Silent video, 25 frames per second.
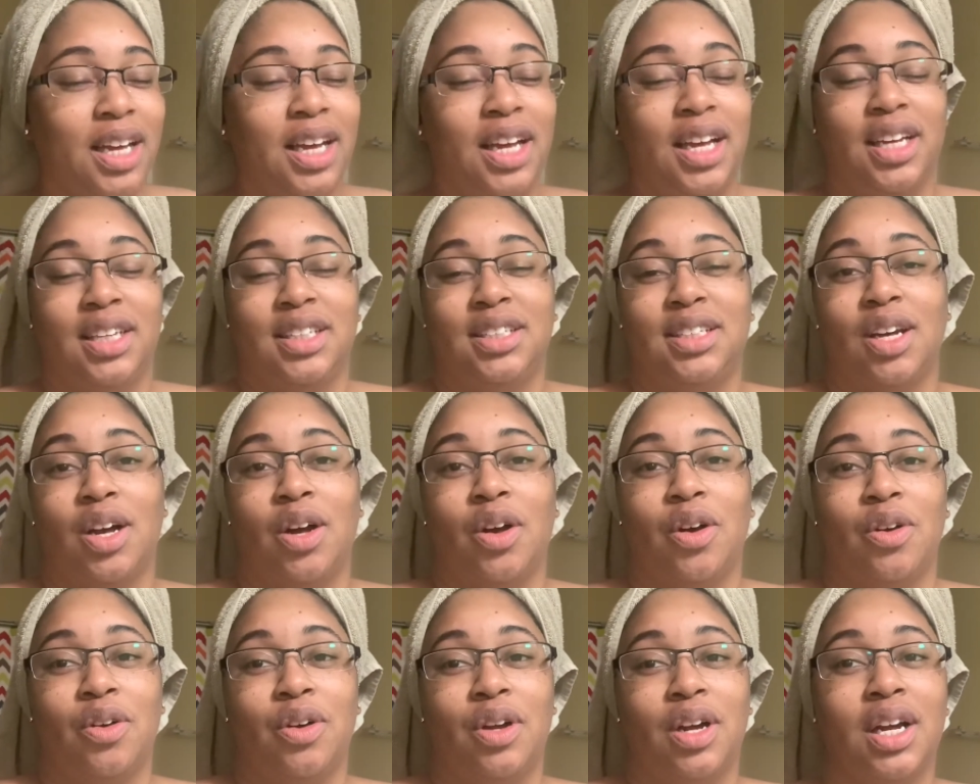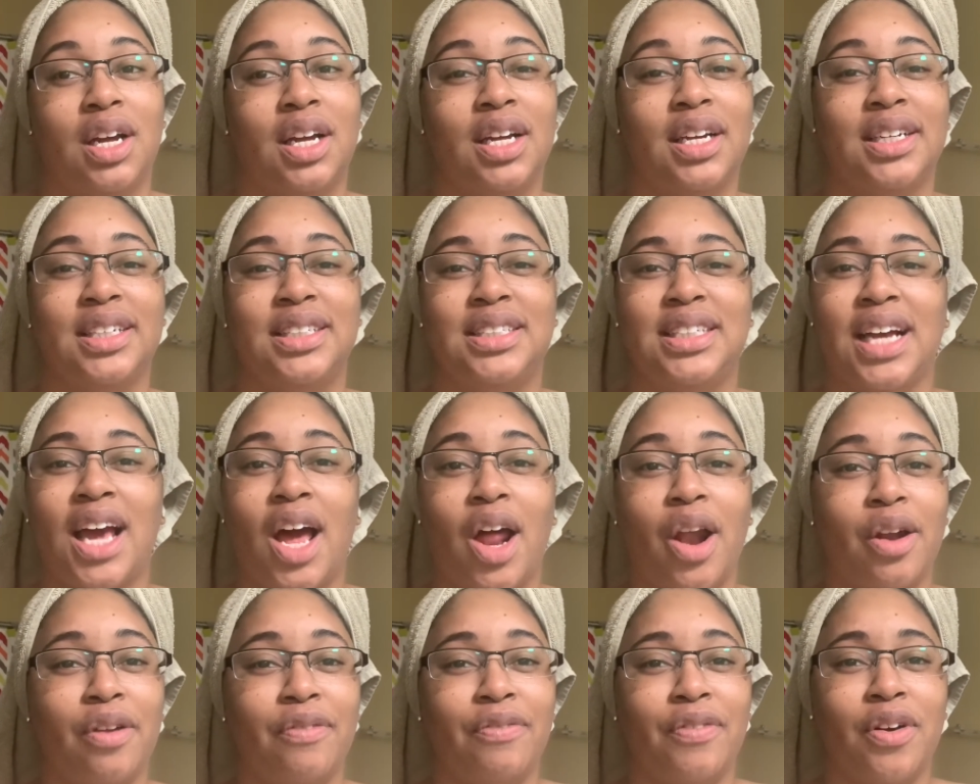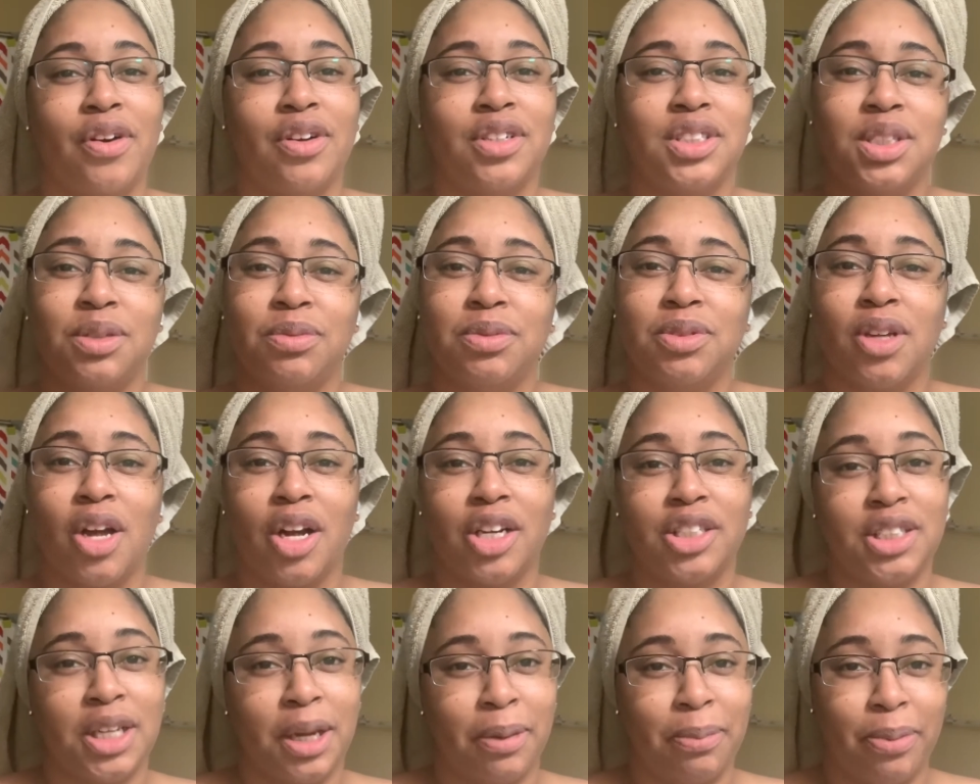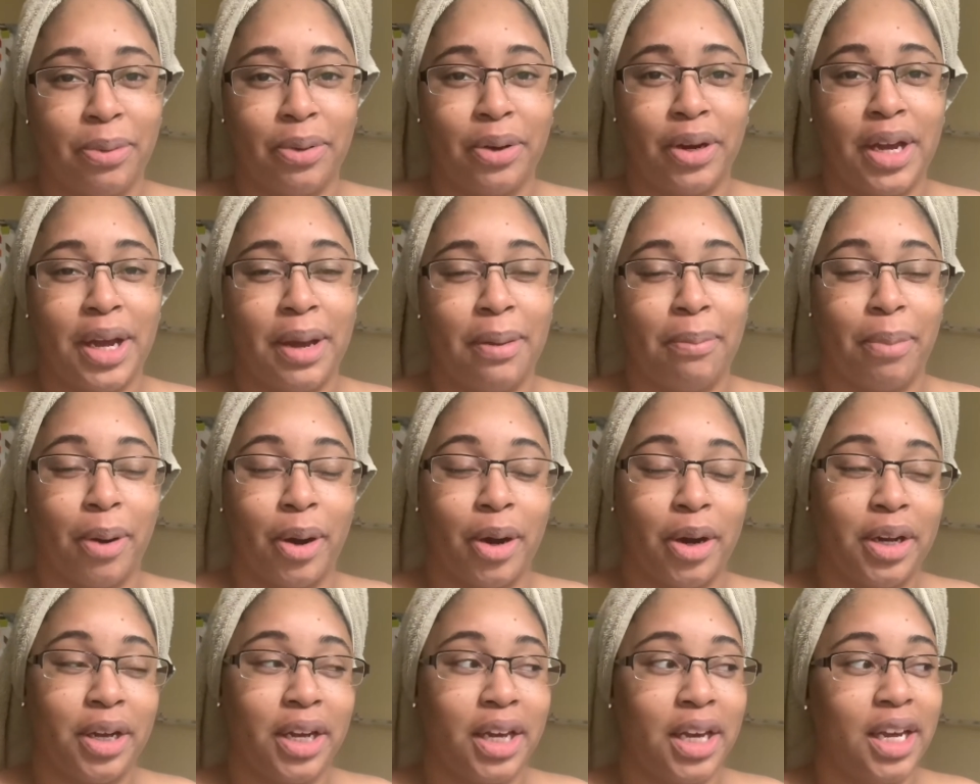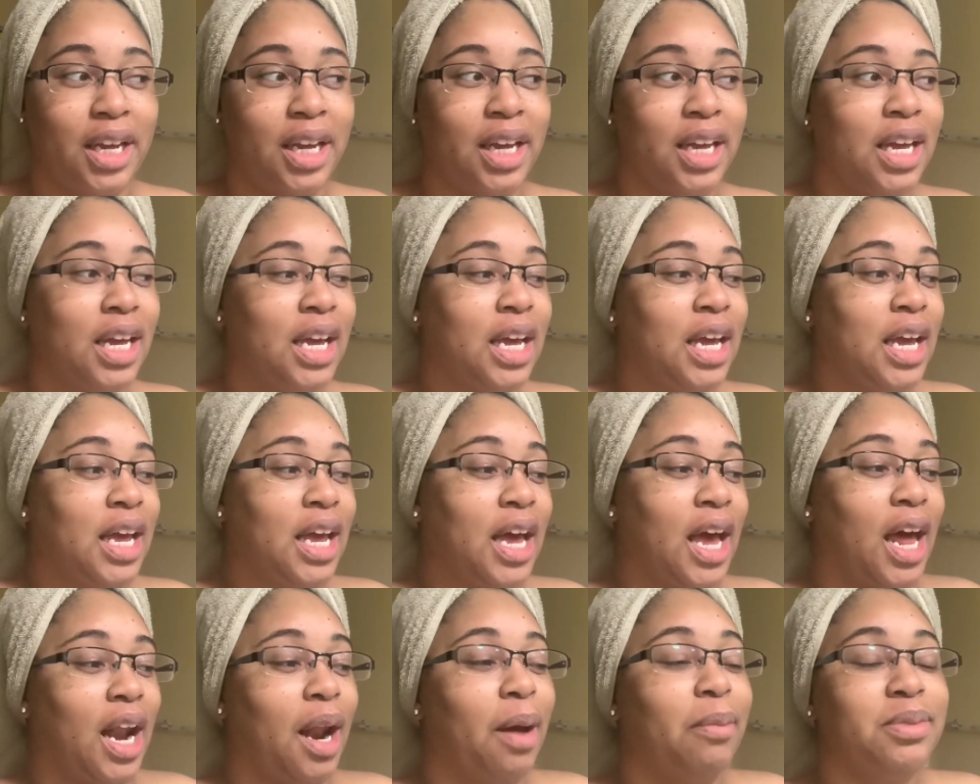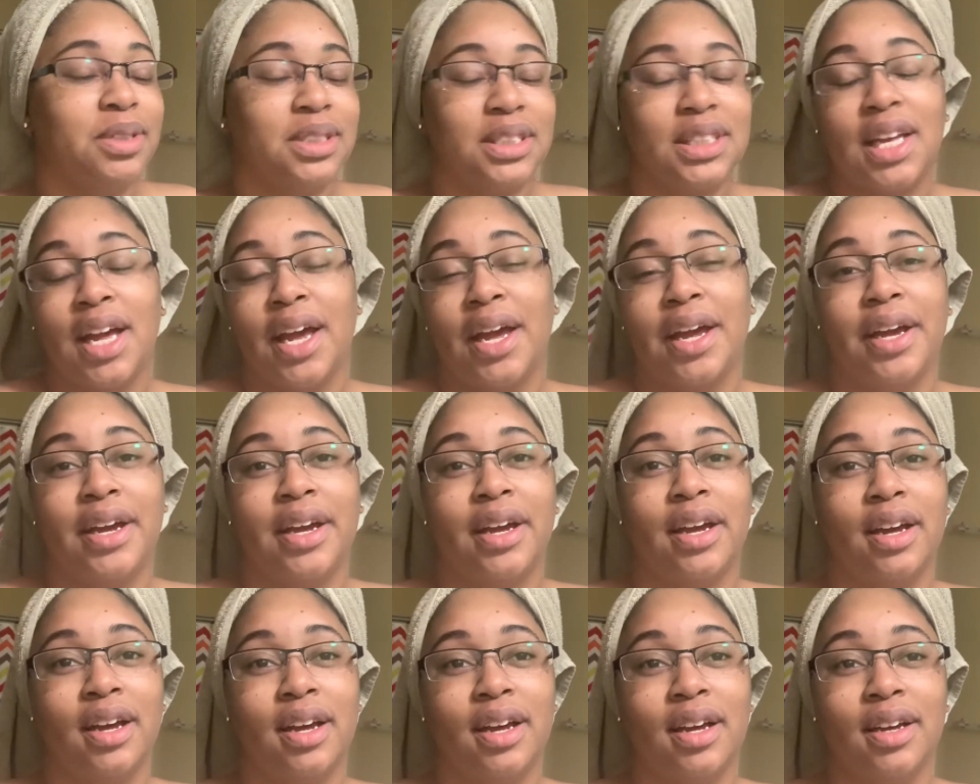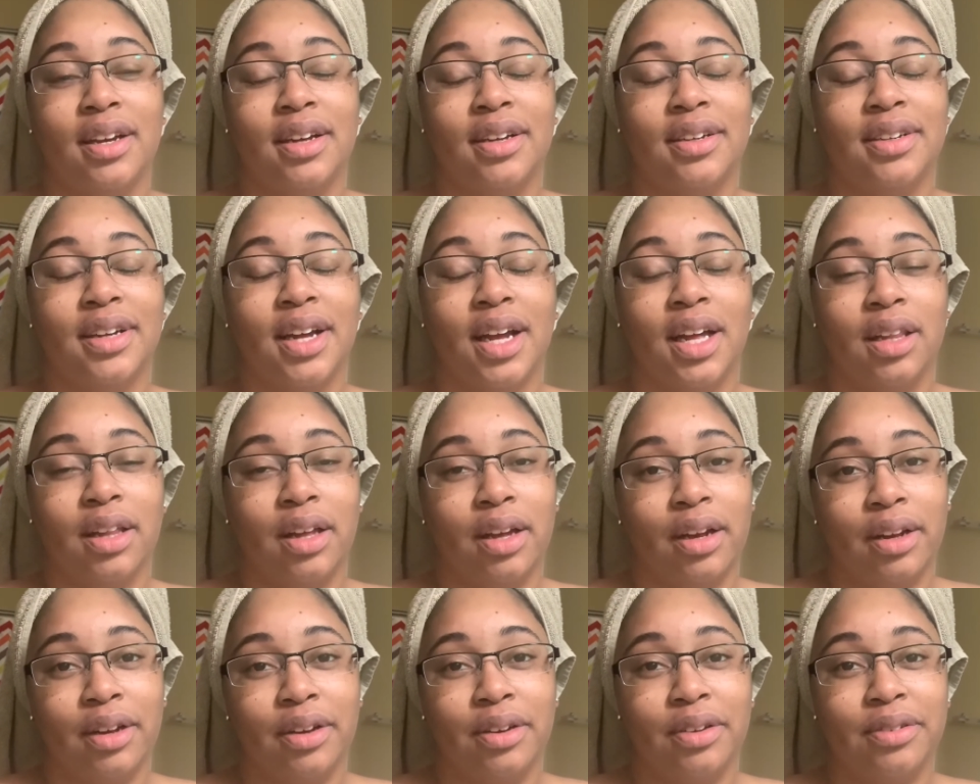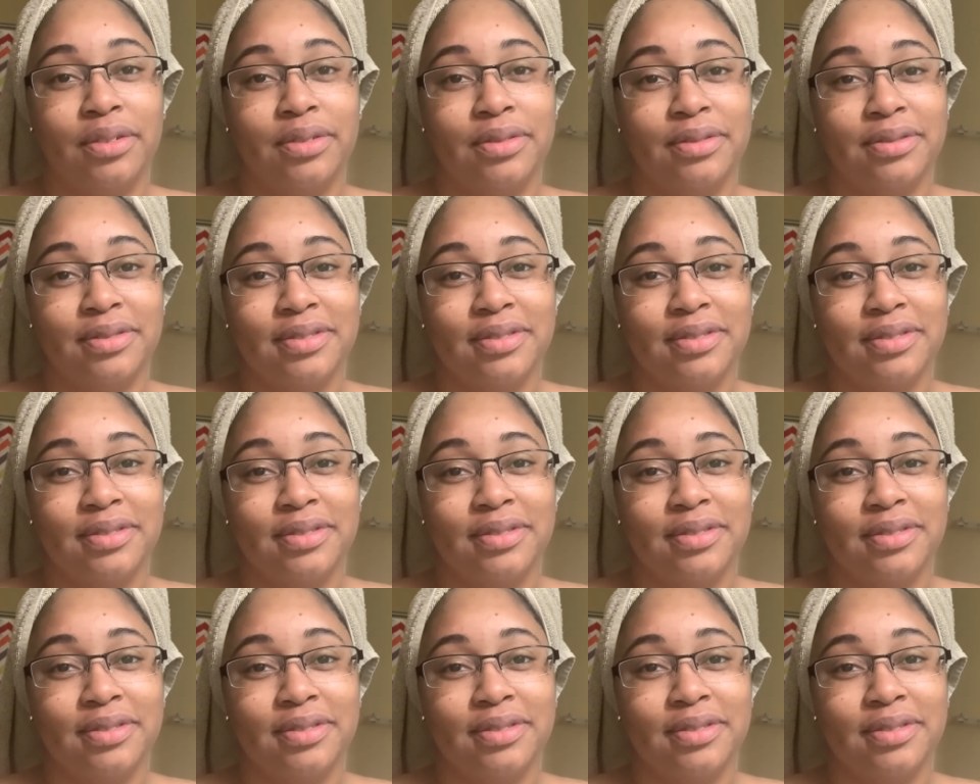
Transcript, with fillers: So she got on the phone, she was all chippery and perky, and I'm just like, hello.